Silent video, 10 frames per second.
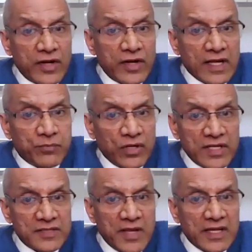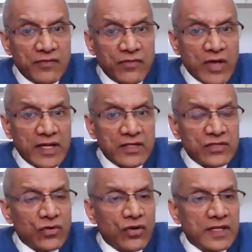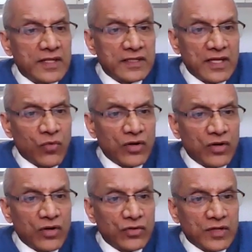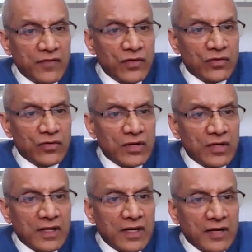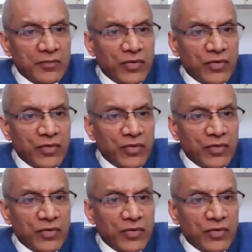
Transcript: A police may give you any story that they want to give you about